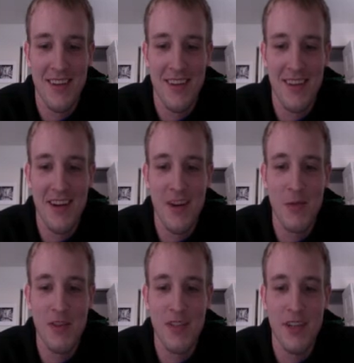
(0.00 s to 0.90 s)
And the
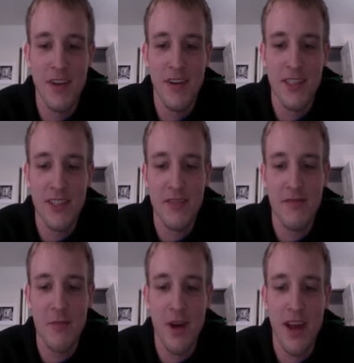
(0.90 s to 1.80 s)
numbers decrease
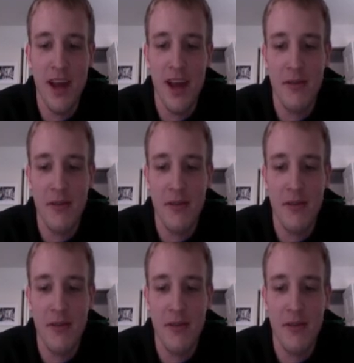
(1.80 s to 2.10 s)
by half.